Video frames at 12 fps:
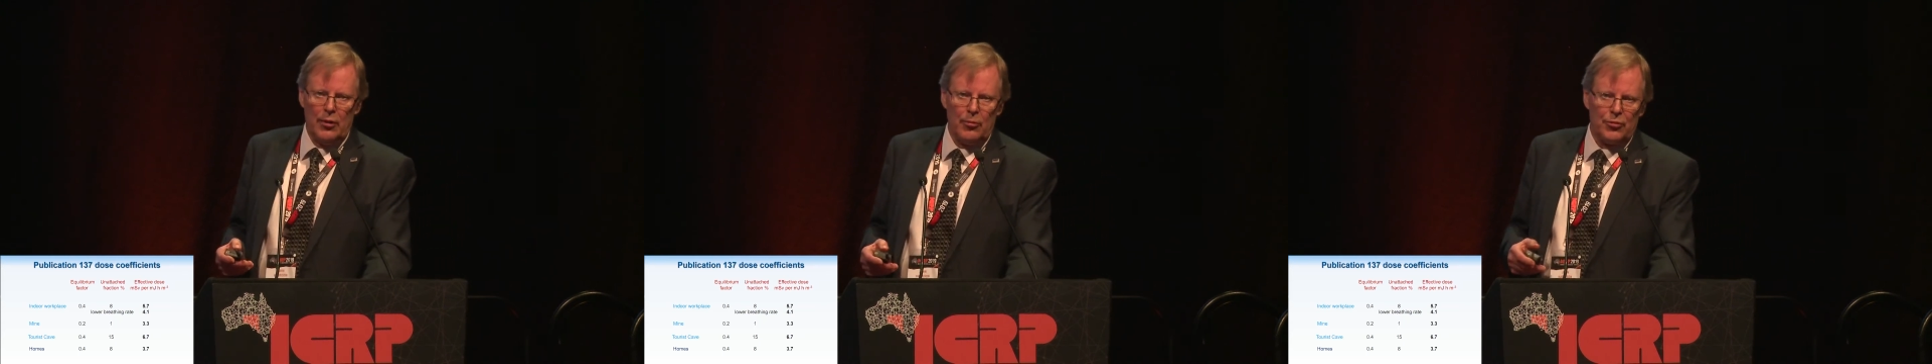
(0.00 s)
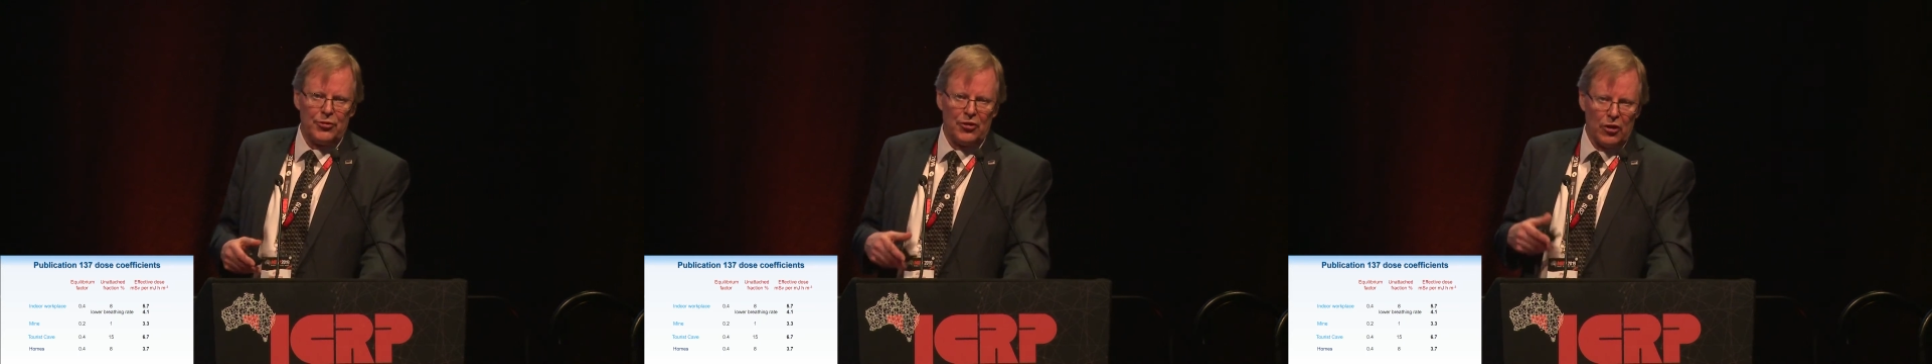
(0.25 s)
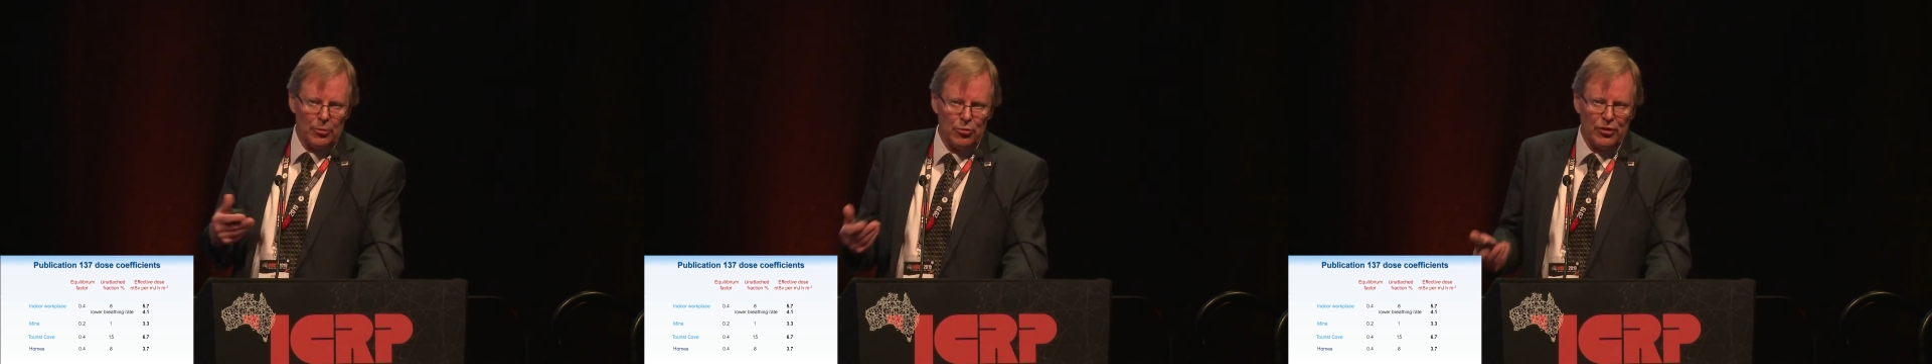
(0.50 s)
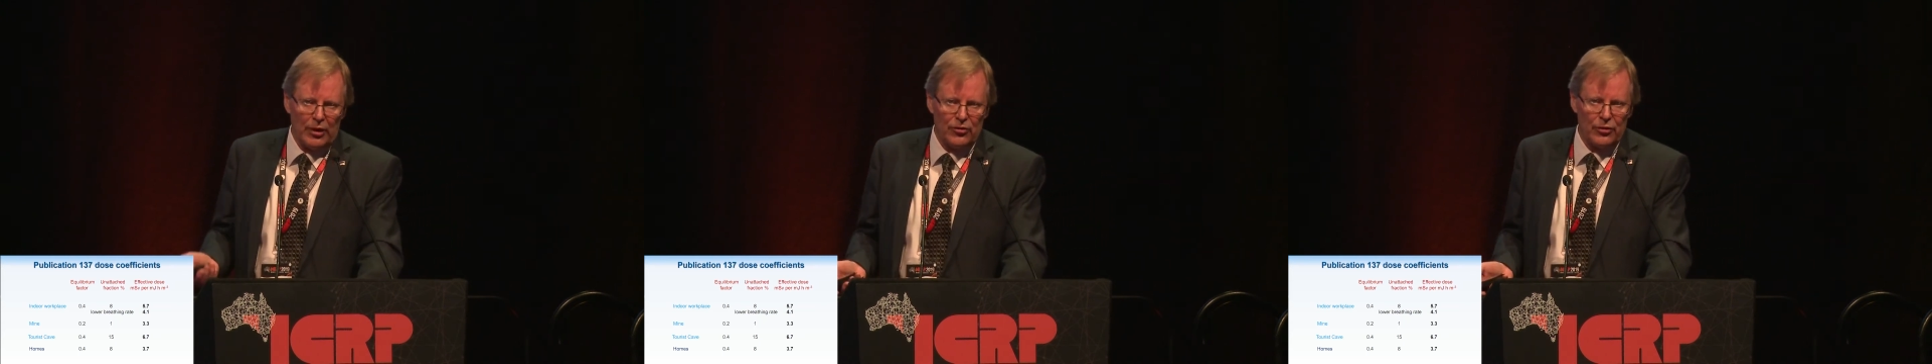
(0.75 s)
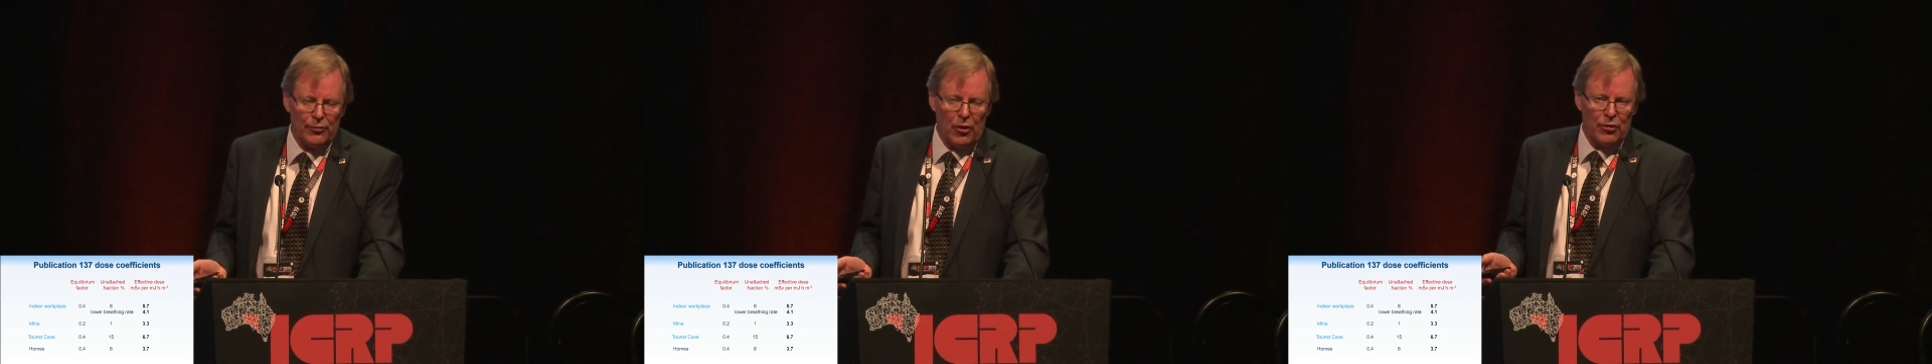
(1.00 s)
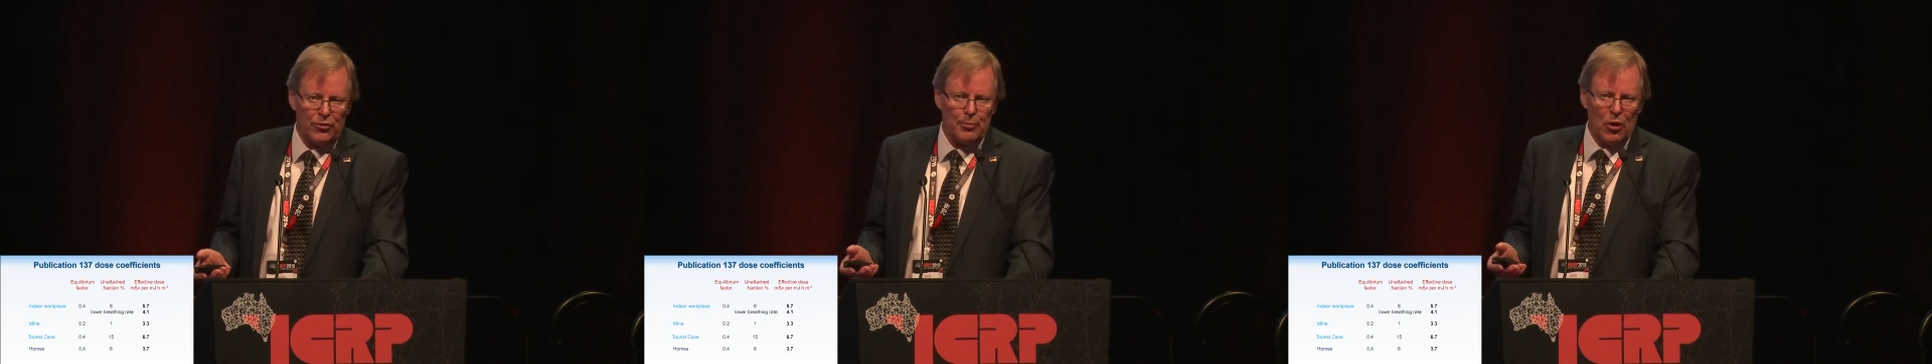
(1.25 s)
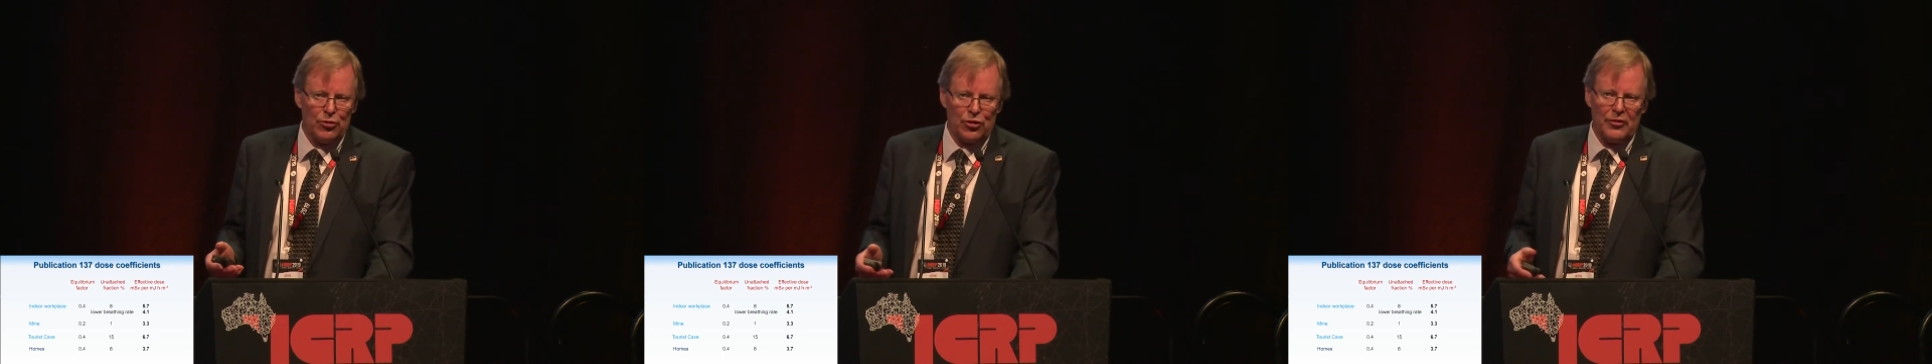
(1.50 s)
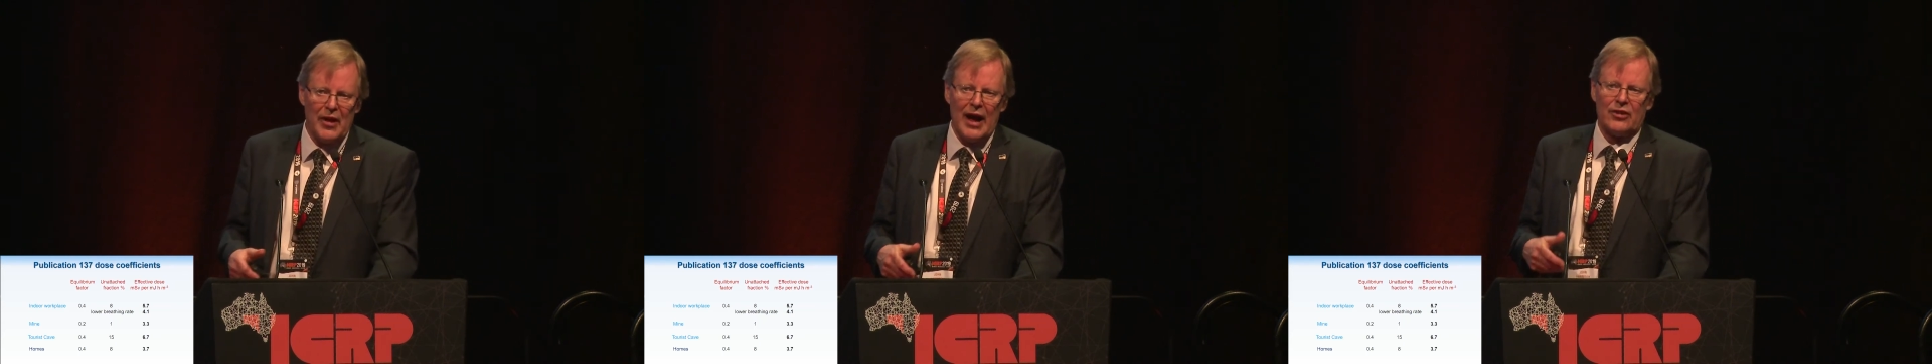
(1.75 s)
circumstances of exposure,
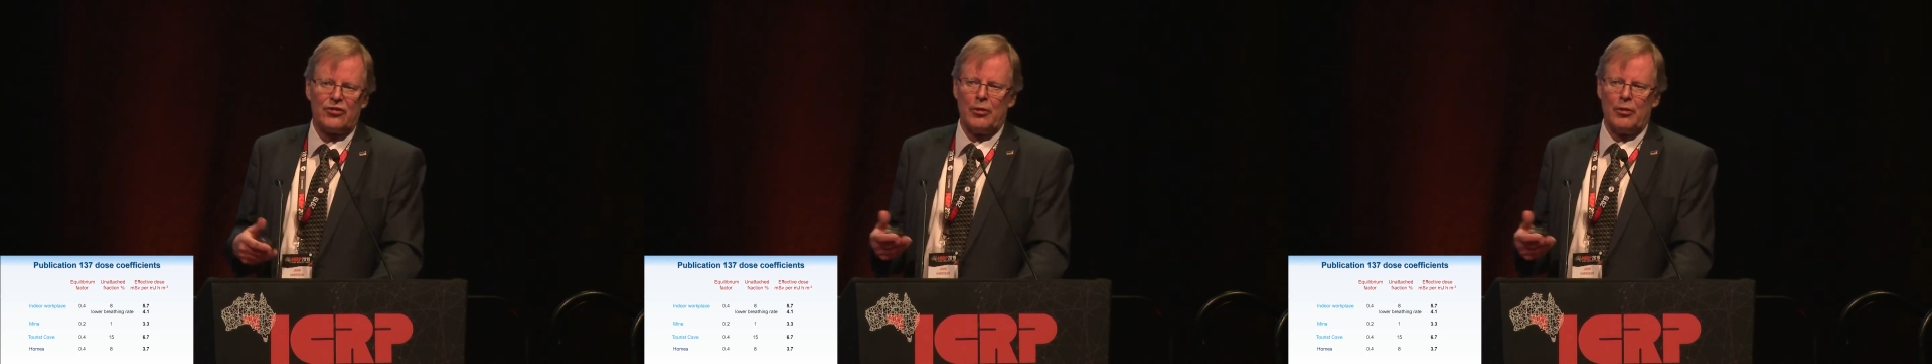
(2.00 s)
and that's